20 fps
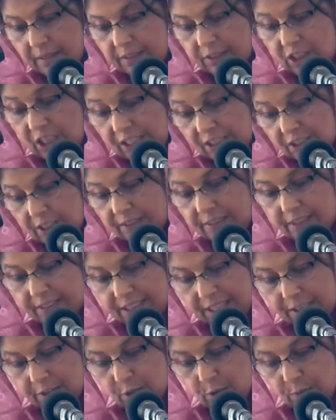changing the
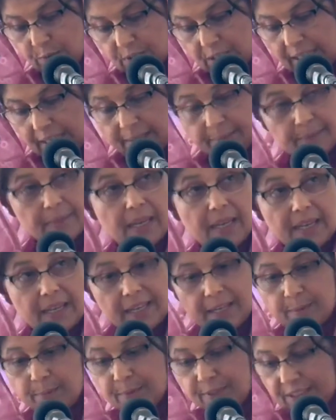sense of time,
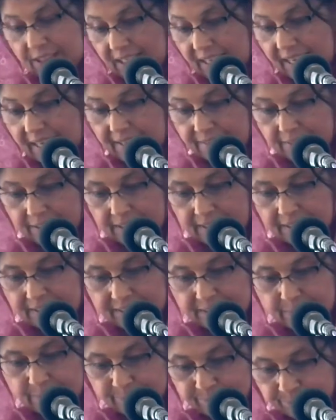helps ethics.